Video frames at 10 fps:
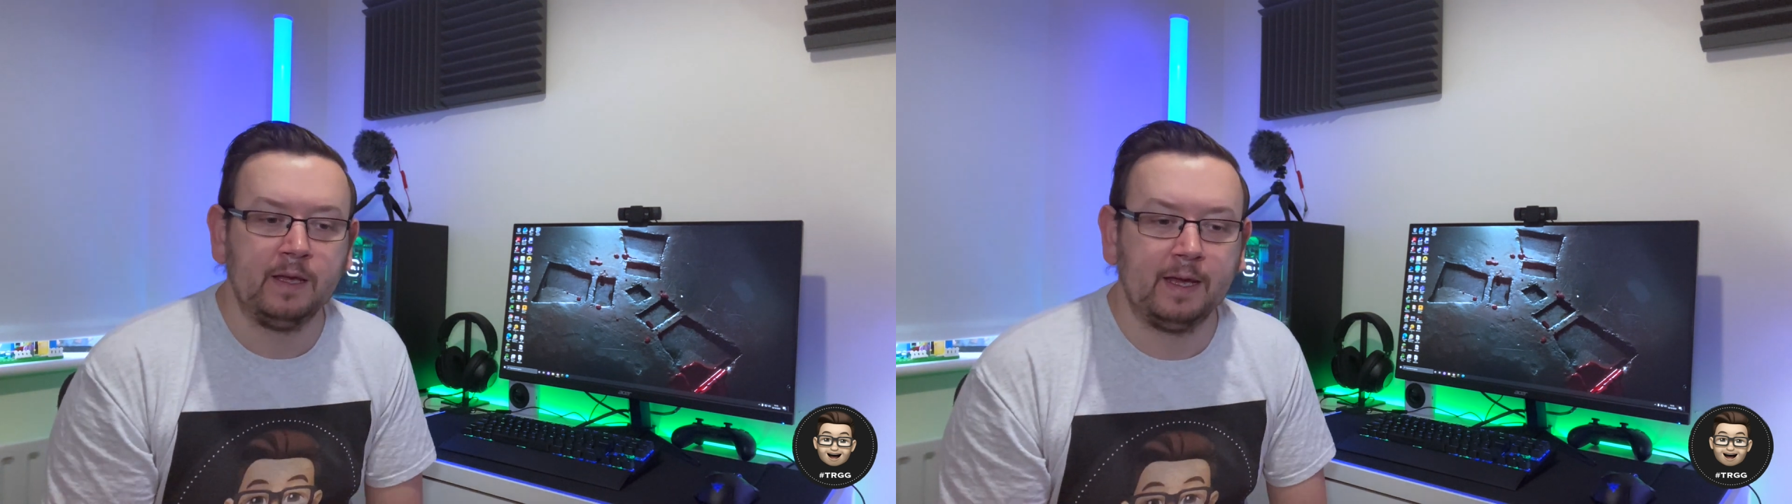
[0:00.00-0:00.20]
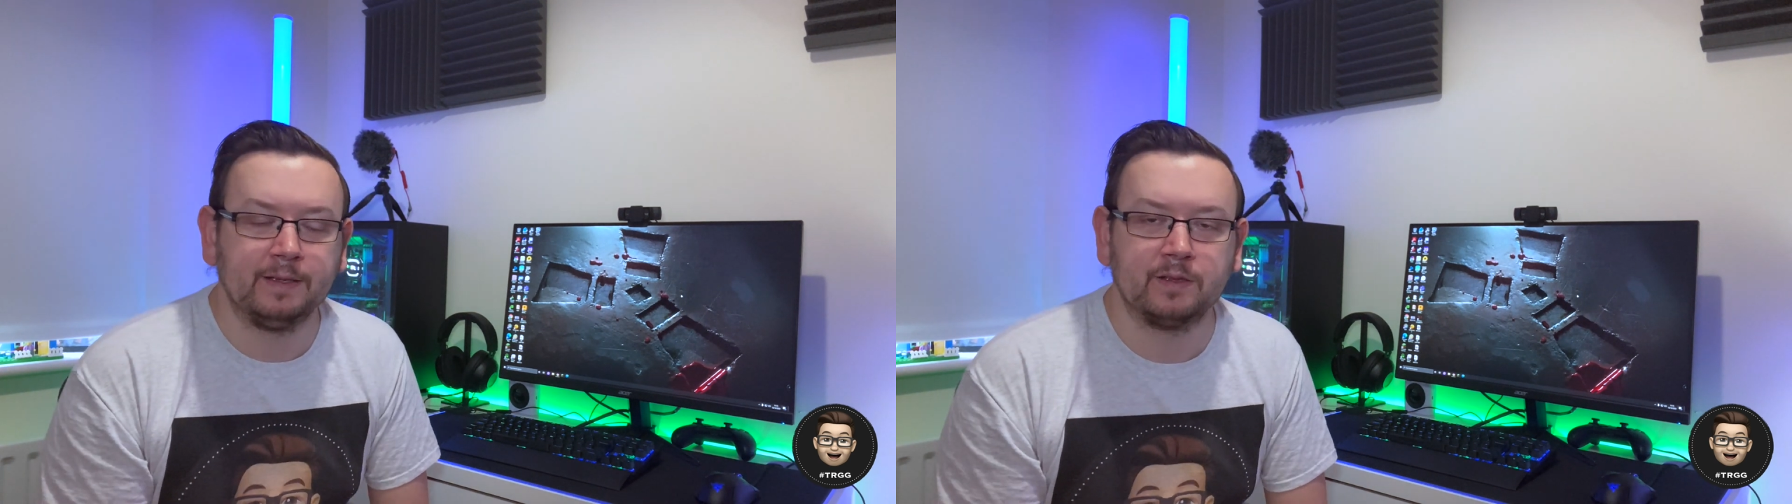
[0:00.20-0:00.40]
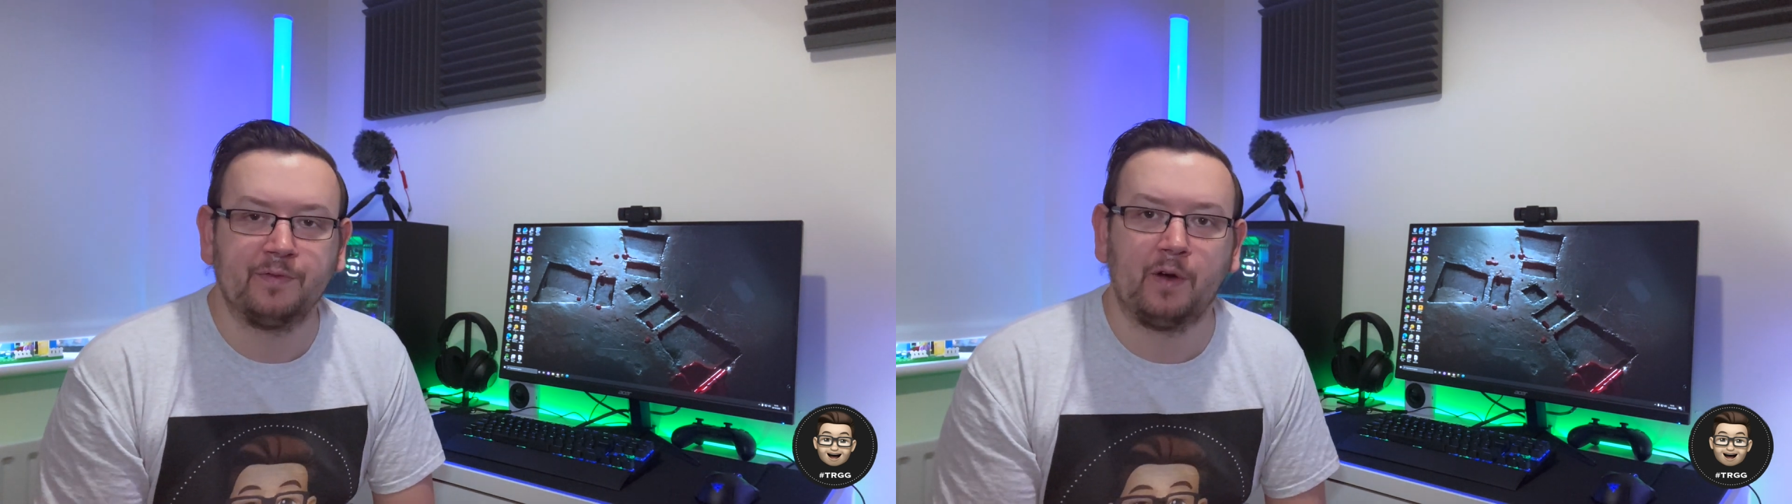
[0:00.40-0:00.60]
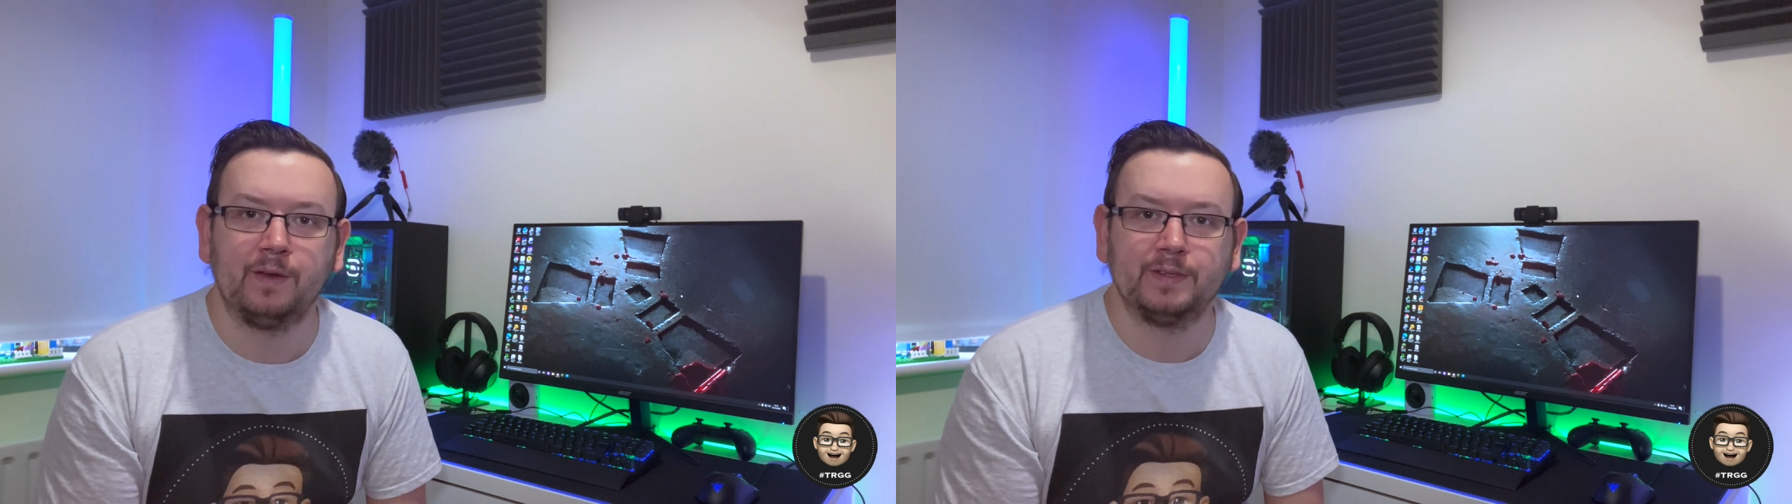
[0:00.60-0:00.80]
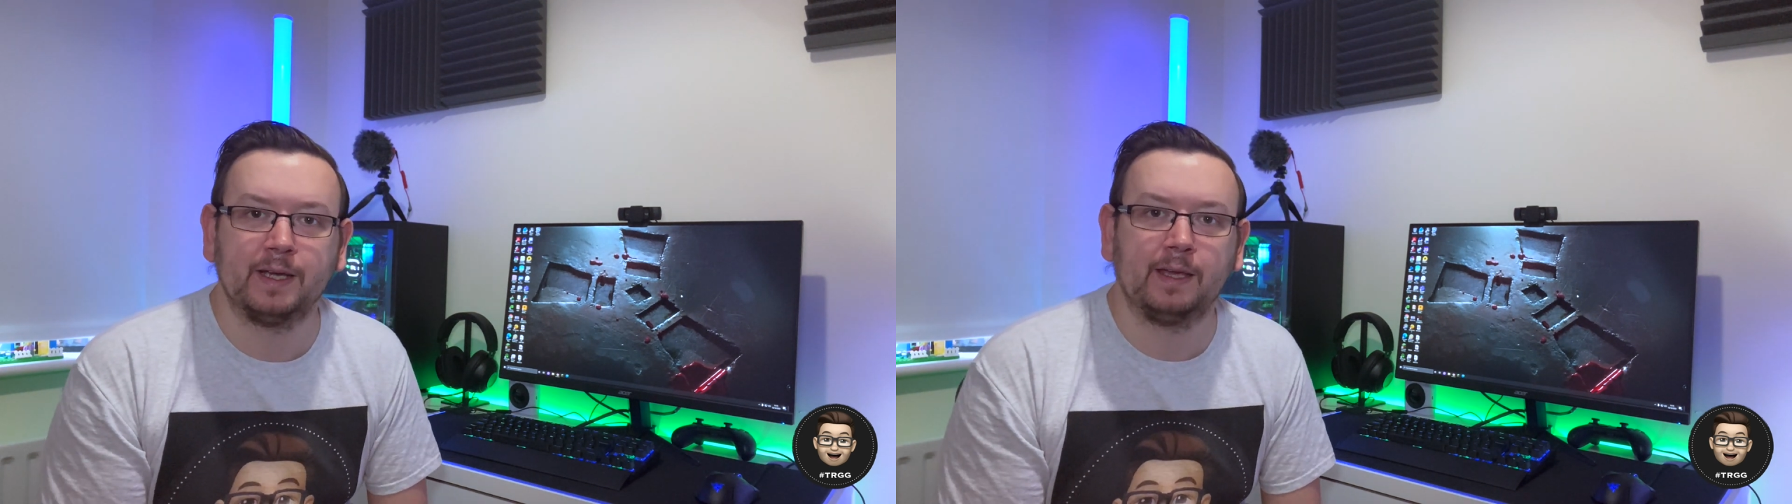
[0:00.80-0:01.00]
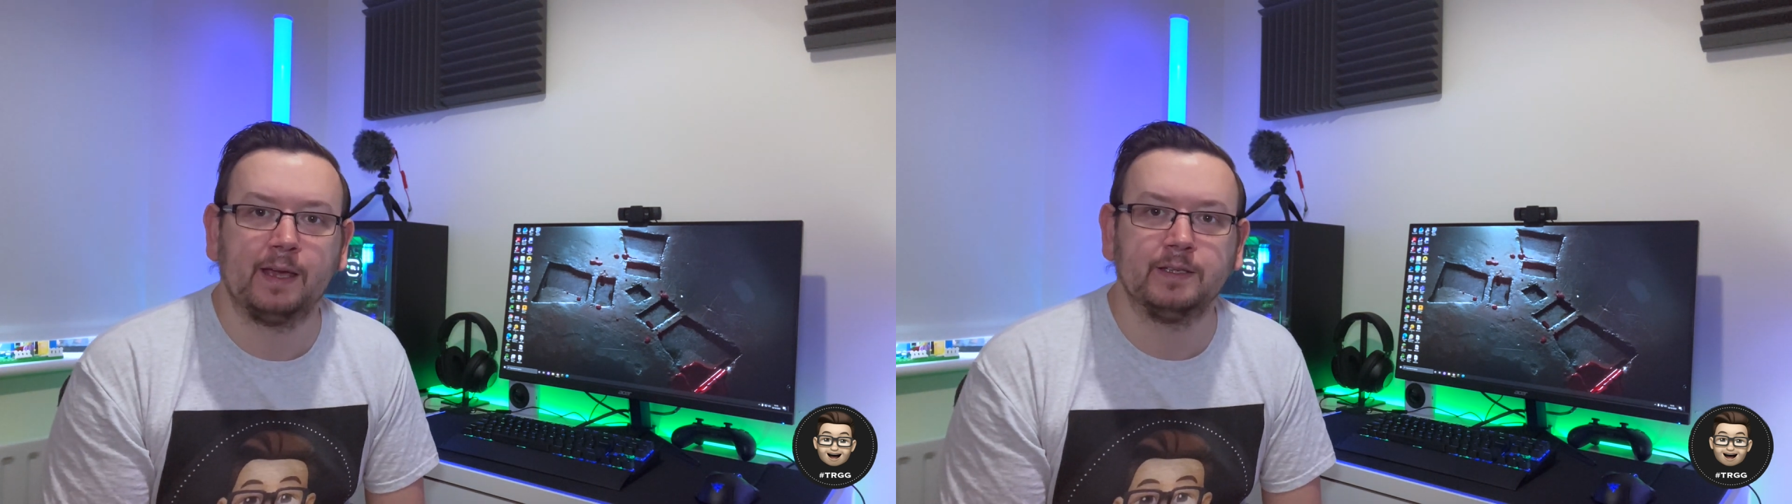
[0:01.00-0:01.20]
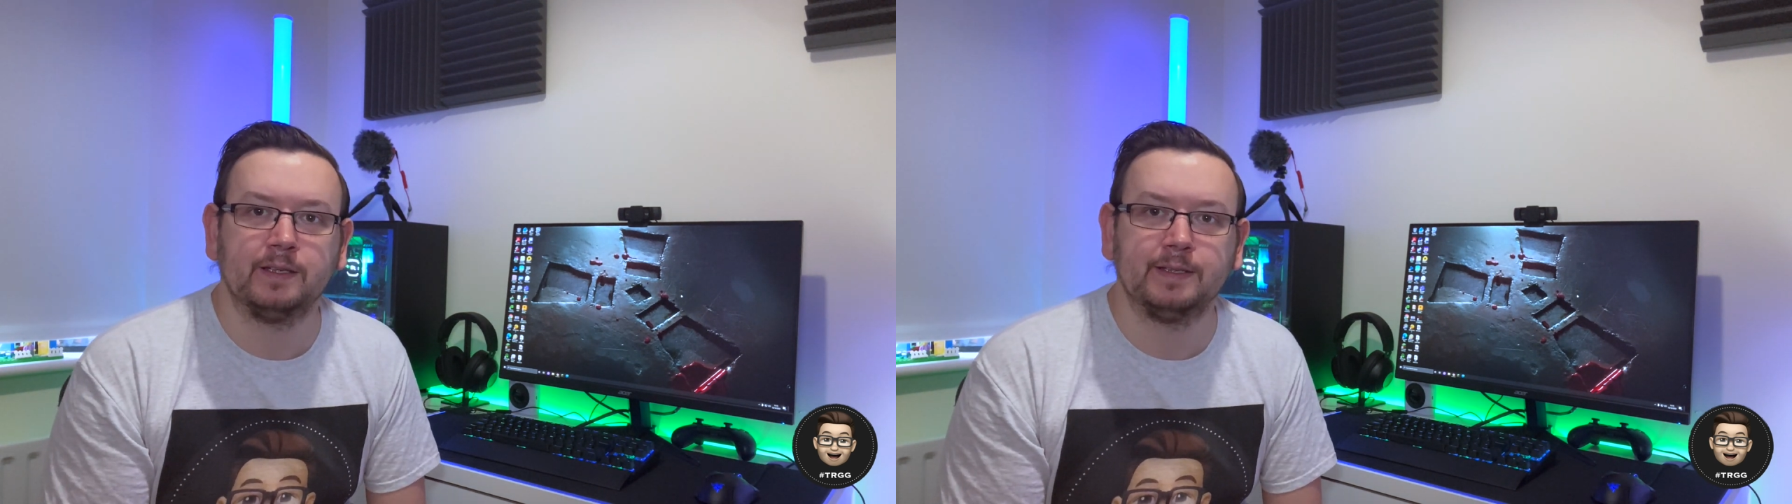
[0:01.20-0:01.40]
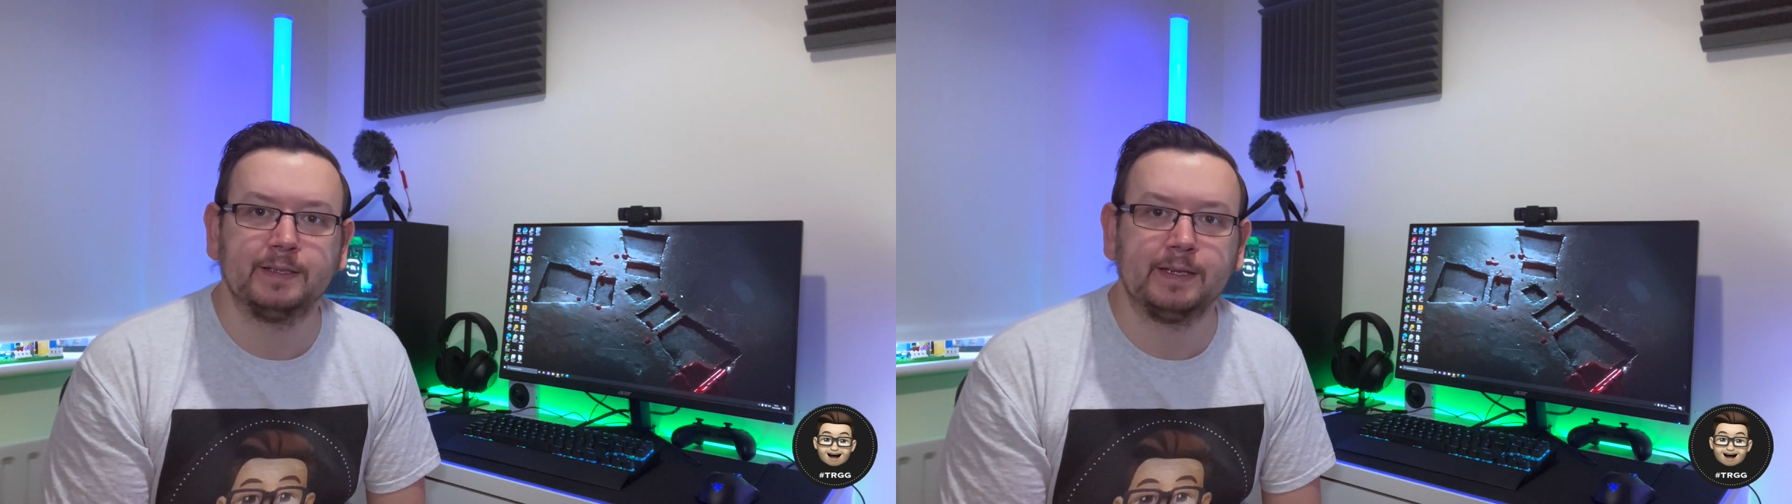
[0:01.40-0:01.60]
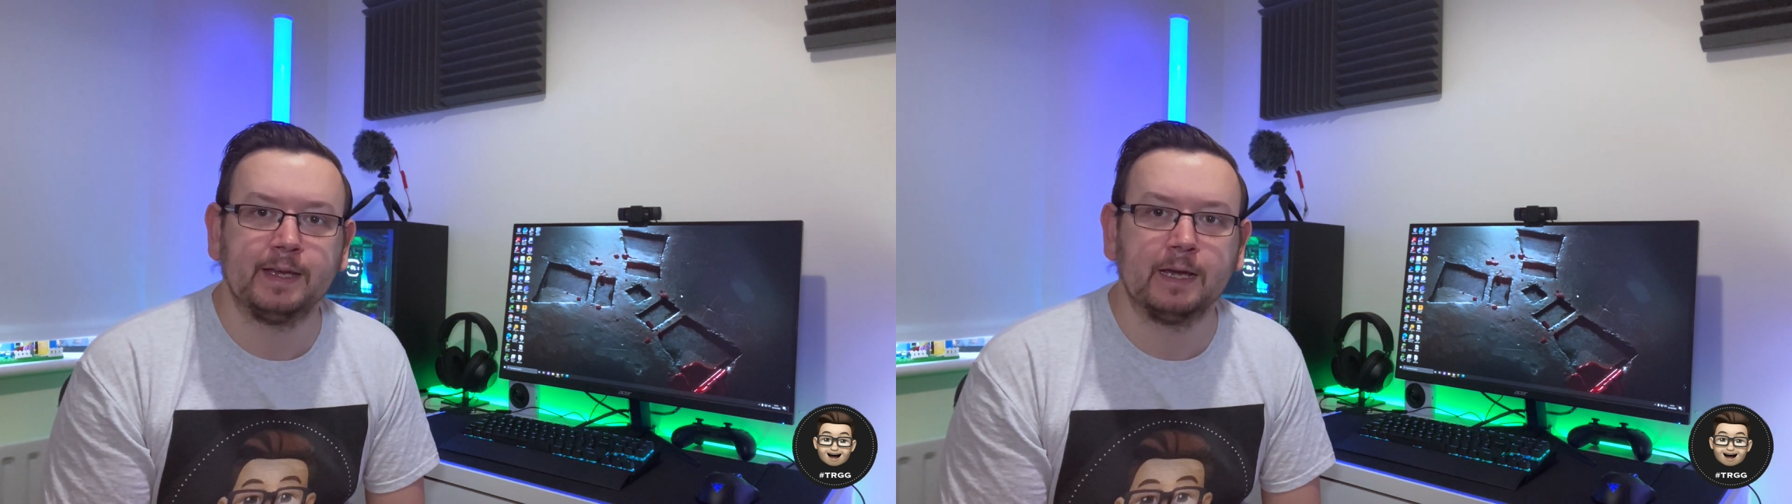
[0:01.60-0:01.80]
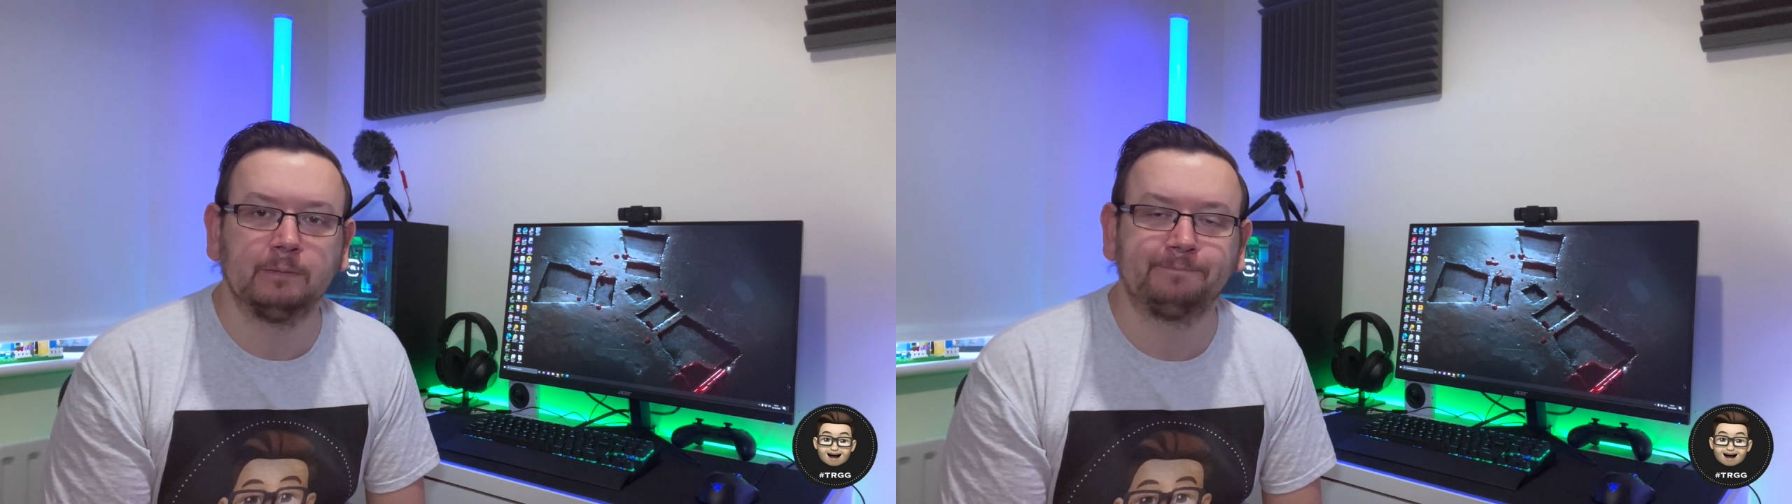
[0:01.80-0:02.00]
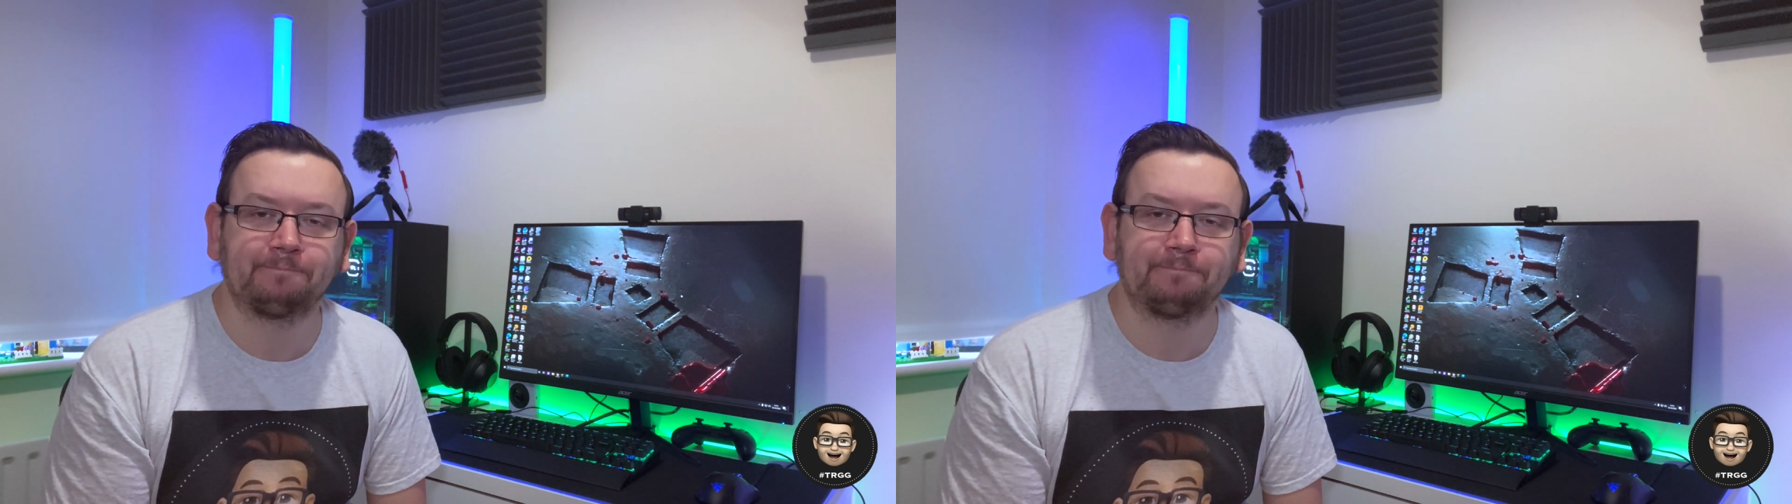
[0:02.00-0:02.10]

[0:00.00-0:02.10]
510 case that you see here.